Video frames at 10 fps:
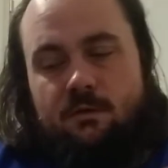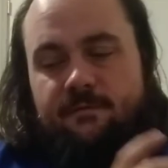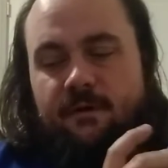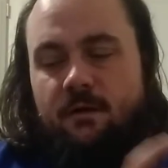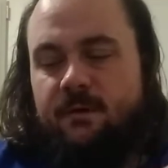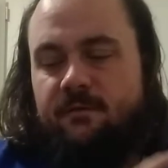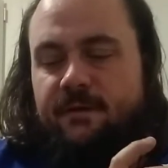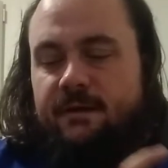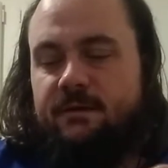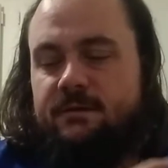Environmental
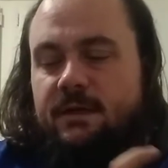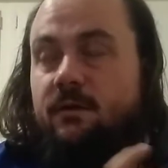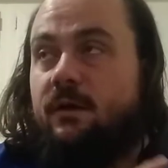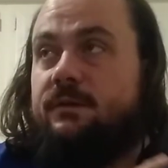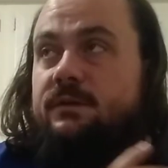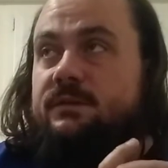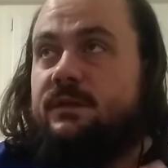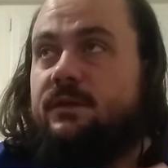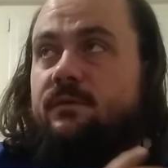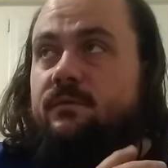factors, how others
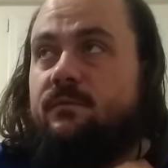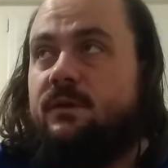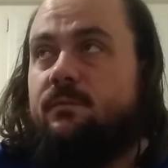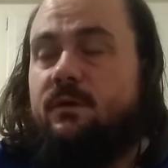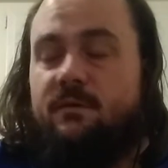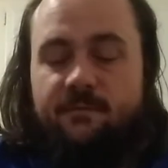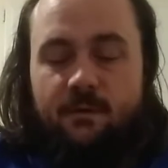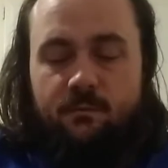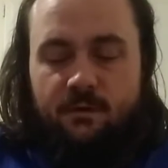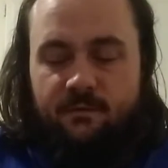see you, Libra, in
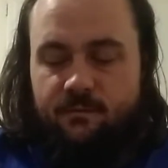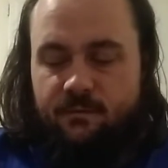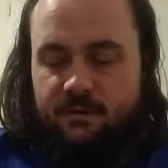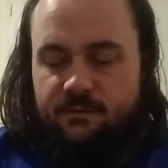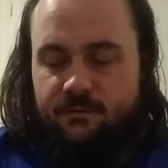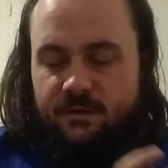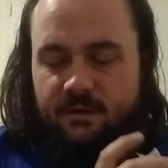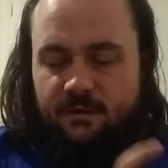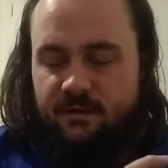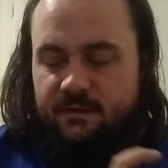February of 2020.
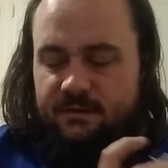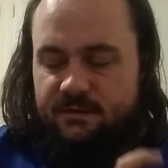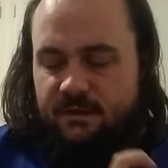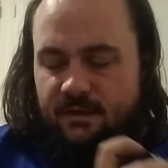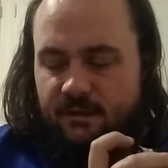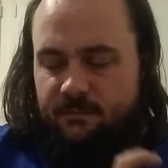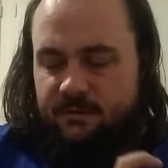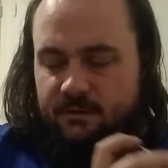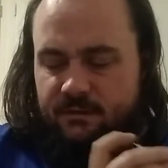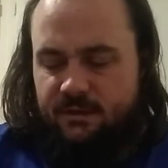I think this is going to help us
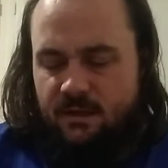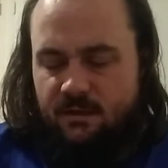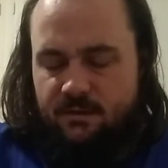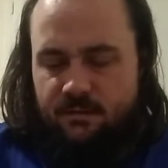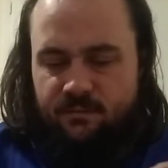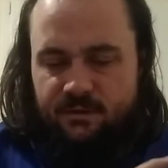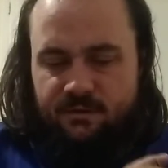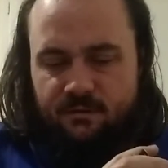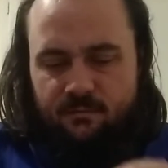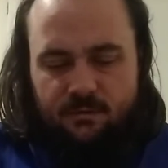understand the temperance
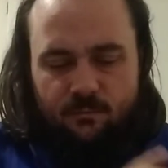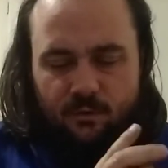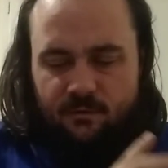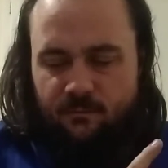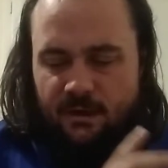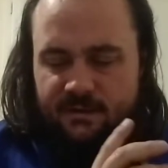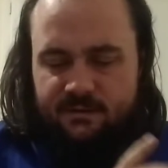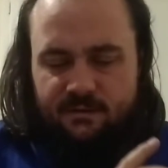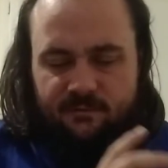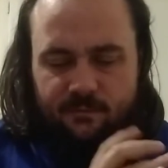a little bit more and why it's
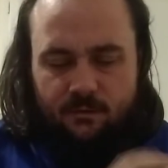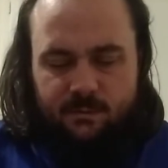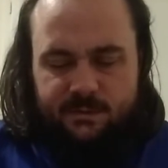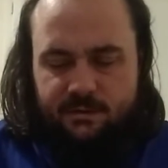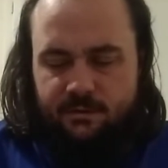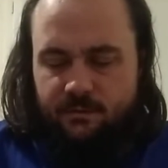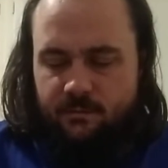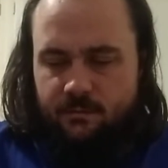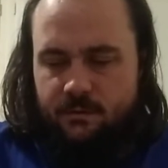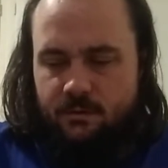in the fear position.
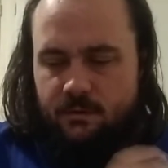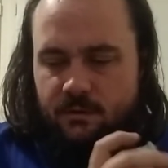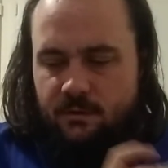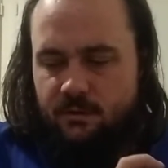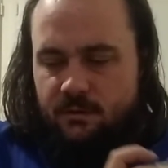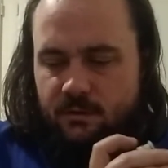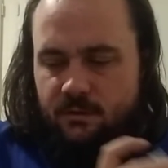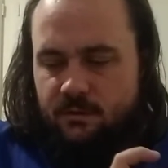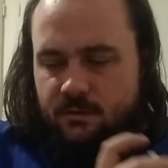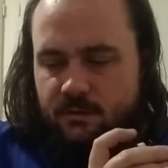
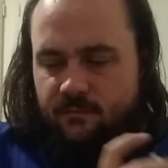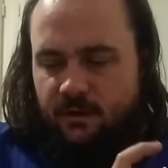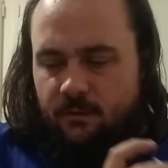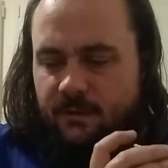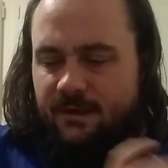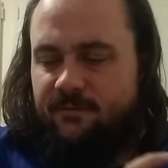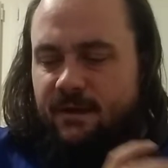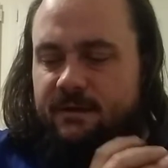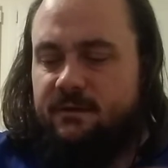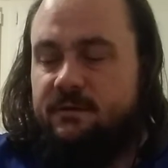Environmental
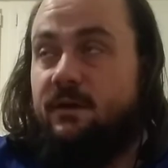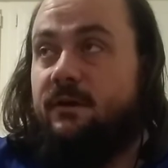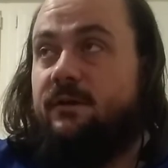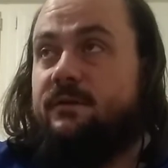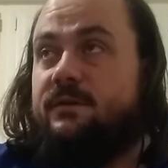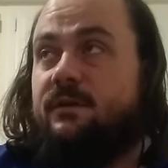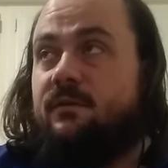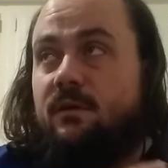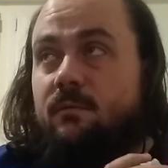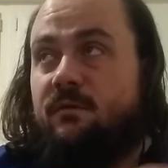factors, how others see you,
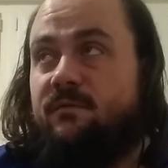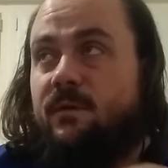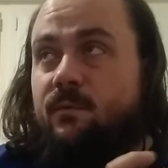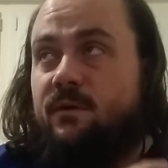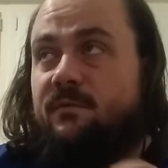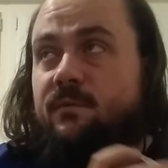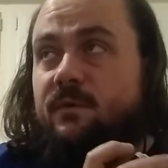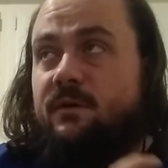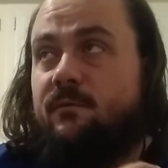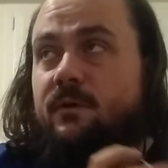Libra, in February of
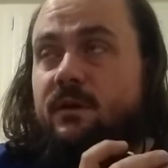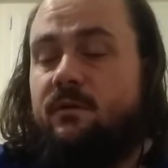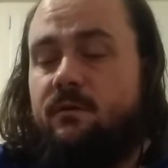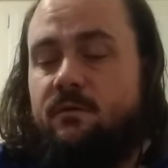2020.